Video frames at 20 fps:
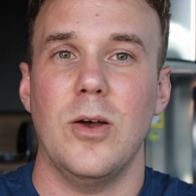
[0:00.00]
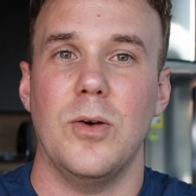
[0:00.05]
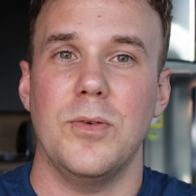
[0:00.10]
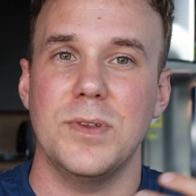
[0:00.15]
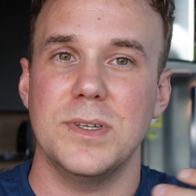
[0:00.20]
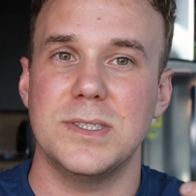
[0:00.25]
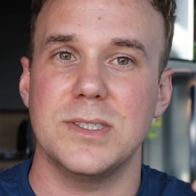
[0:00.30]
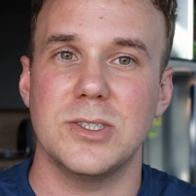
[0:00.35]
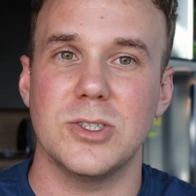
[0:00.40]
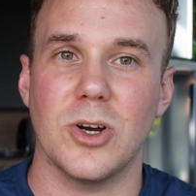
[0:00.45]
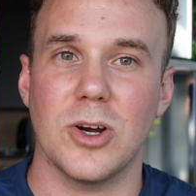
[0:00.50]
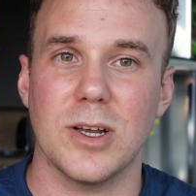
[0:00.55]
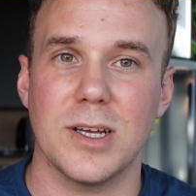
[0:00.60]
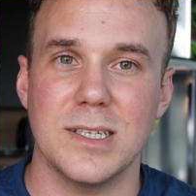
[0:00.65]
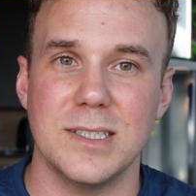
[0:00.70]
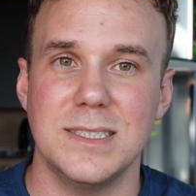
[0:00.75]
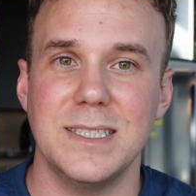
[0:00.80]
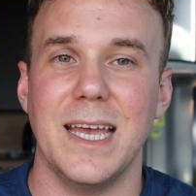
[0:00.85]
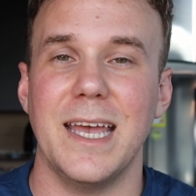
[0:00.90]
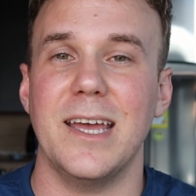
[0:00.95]
This is our
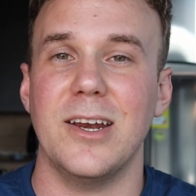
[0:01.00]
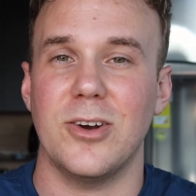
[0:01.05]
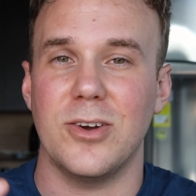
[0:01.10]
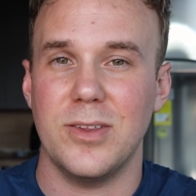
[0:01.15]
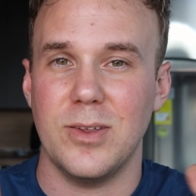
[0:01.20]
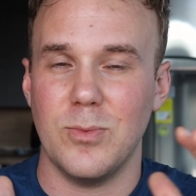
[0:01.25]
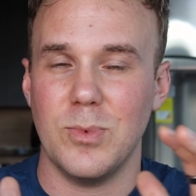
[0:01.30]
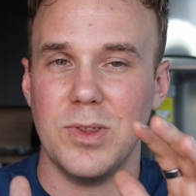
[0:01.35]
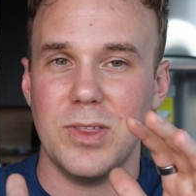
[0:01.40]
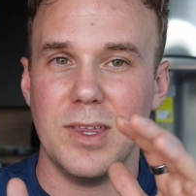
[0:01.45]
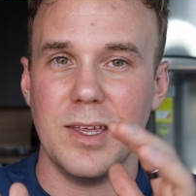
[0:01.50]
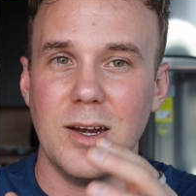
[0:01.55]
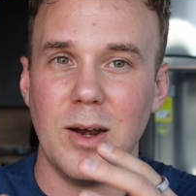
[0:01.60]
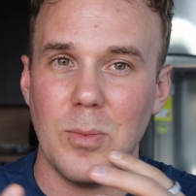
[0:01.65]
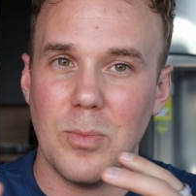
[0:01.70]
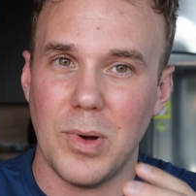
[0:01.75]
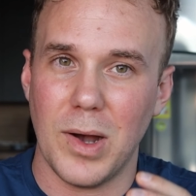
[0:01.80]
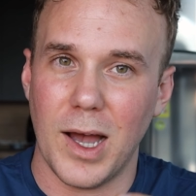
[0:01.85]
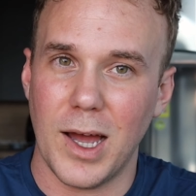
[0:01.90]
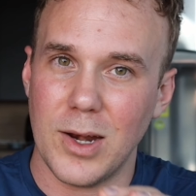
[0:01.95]
container. And then within our
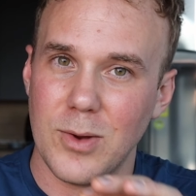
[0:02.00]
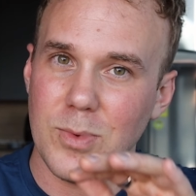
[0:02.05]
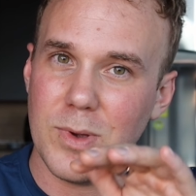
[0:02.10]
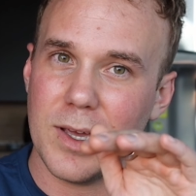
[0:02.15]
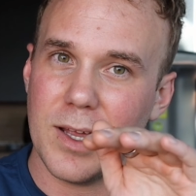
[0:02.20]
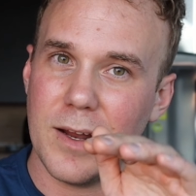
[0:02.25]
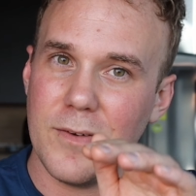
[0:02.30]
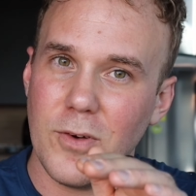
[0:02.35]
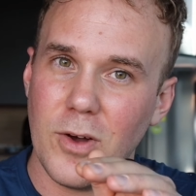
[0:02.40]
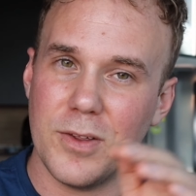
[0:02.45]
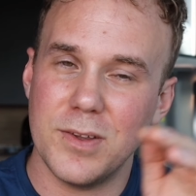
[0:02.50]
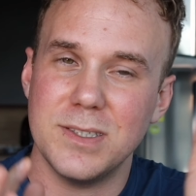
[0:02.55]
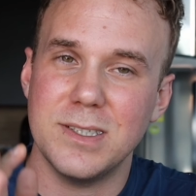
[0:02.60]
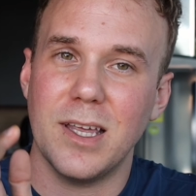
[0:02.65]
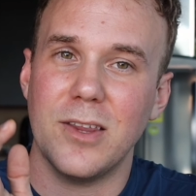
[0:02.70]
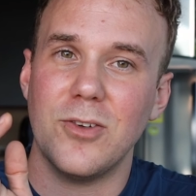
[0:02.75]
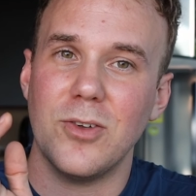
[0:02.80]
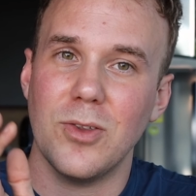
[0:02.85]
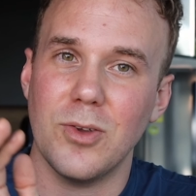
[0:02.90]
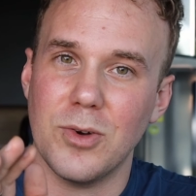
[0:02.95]
body, we can have all these
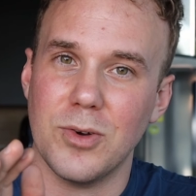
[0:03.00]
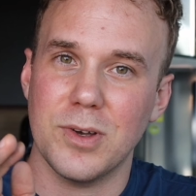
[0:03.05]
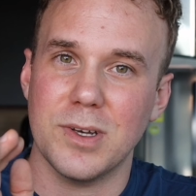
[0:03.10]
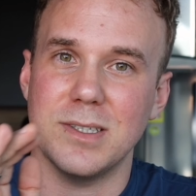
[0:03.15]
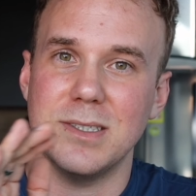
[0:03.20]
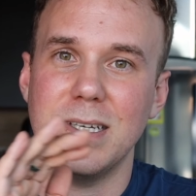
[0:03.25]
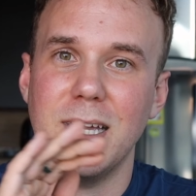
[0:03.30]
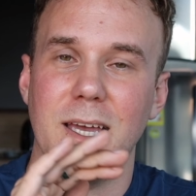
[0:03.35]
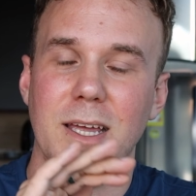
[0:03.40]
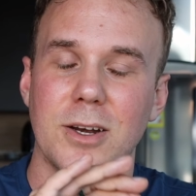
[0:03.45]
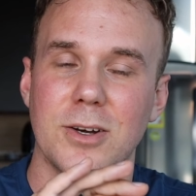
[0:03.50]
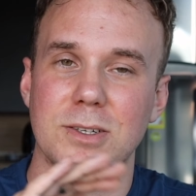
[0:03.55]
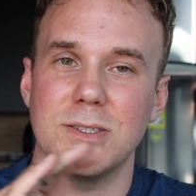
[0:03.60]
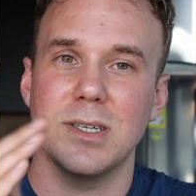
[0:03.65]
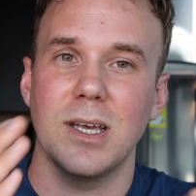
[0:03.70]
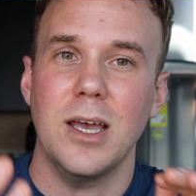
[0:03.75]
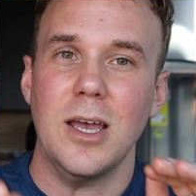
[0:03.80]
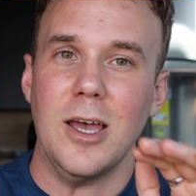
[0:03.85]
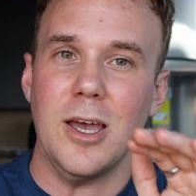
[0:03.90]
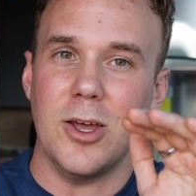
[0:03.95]
other little containers.
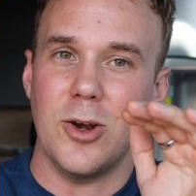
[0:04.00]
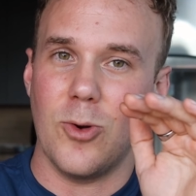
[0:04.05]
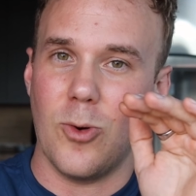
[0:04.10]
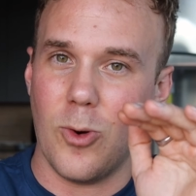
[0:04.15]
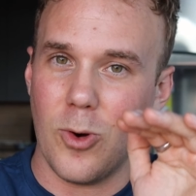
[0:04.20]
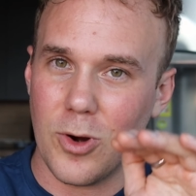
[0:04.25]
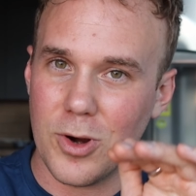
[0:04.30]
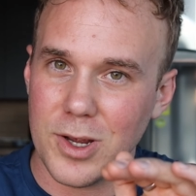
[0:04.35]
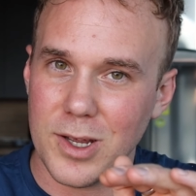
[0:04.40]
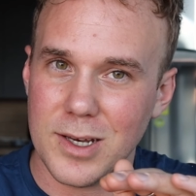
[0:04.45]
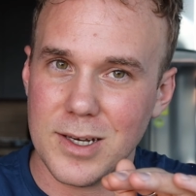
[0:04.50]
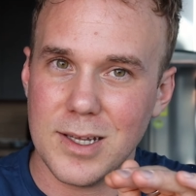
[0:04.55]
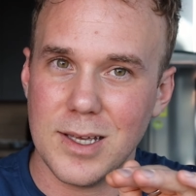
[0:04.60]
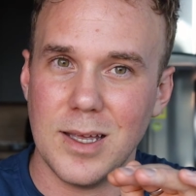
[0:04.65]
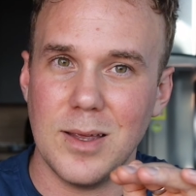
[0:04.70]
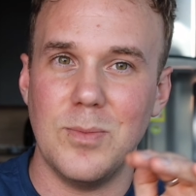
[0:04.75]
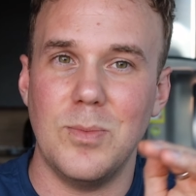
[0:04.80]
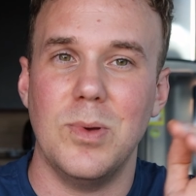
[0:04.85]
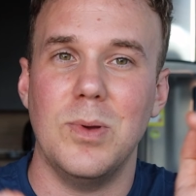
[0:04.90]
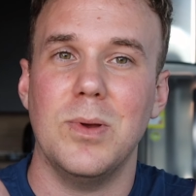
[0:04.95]
An organ
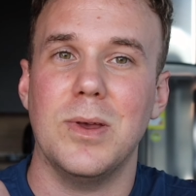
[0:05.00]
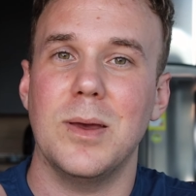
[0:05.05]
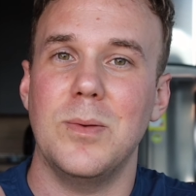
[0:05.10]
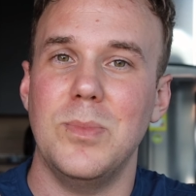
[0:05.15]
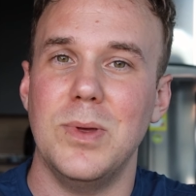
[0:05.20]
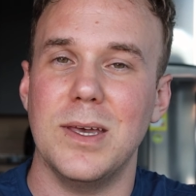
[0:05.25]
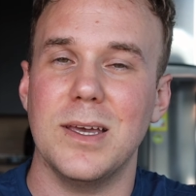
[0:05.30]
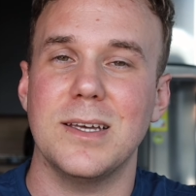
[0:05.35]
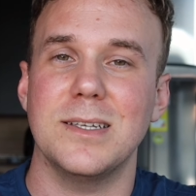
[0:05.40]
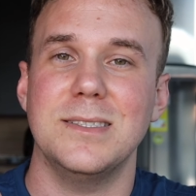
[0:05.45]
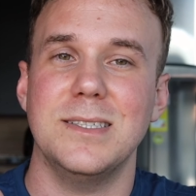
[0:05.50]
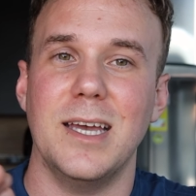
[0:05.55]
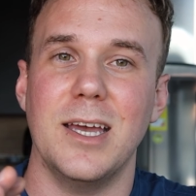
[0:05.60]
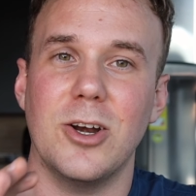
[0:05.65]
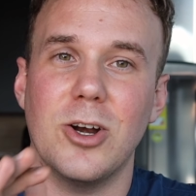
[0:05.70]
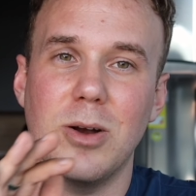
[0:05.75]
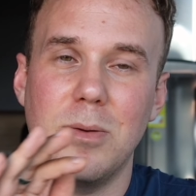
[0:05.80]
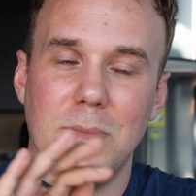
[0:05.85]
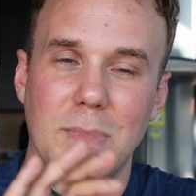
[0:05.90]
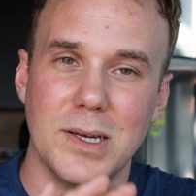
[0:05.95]
can be a
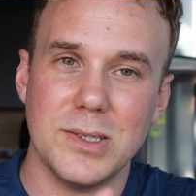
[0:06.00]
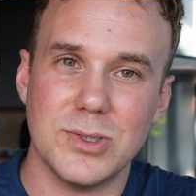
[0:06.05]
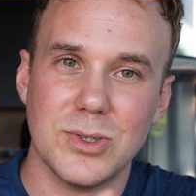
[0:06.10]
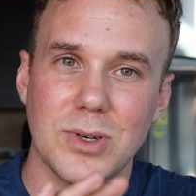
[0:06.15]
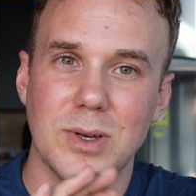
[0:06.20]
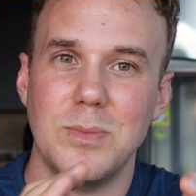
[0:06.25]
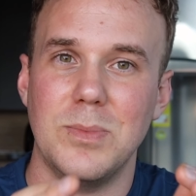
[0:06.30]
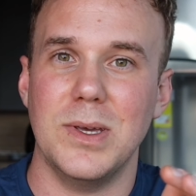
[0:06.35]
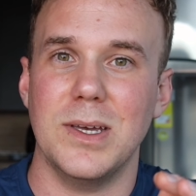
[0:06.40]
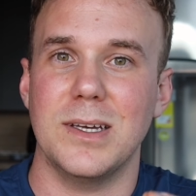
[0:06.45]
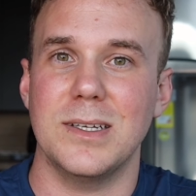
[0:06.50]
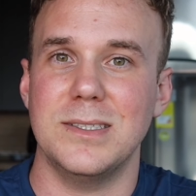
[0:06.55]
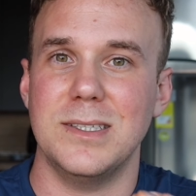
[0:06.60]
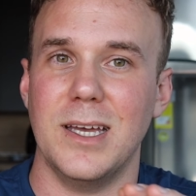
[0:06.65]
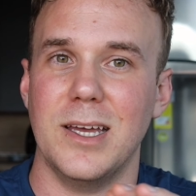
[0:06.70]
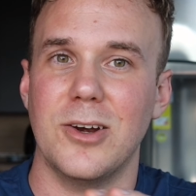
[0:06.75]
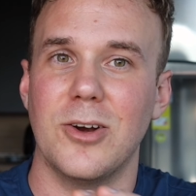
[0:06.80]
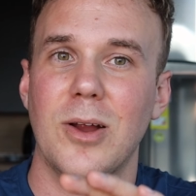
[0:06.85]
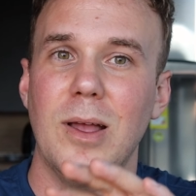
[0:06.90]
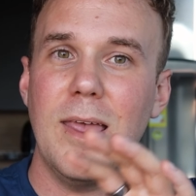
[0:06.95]
container, a muscle can be a
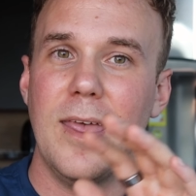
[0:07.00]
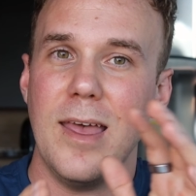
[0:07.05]
container,